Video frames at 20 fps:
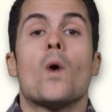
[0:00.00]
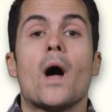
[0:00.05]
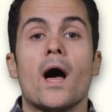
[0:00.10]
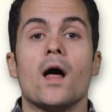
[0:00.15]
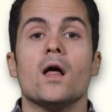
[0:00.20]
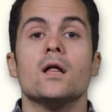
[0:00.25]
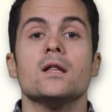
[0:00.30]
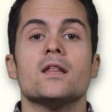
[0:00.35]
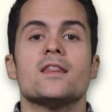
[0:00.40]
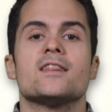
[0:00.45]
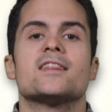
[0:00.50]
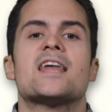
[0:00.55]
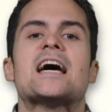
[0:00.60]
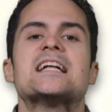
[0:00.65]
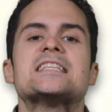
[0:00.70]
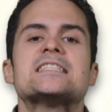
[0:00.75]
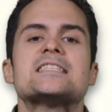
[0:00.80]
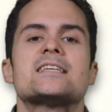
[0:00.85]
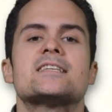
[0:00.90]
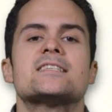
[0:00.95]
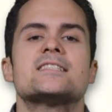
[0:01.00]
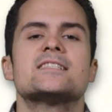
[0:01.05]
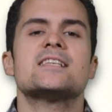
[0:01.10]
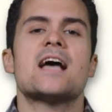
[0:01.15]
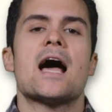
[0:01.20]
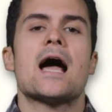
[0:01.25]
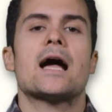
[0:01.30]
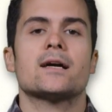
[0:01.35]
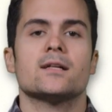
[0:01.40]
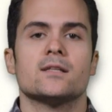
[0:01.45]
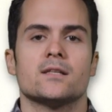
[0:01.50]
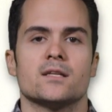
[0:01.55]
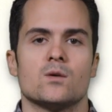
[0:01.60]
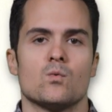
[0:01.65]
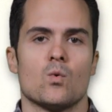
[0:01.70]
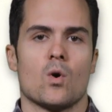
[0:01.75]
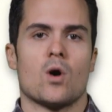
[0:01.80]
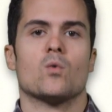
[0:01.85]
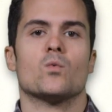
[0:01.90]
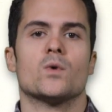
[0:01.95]
Well, that's exactly
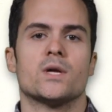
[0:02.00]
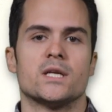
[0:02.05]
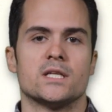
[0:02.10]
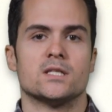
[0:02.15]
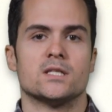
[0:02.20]
what we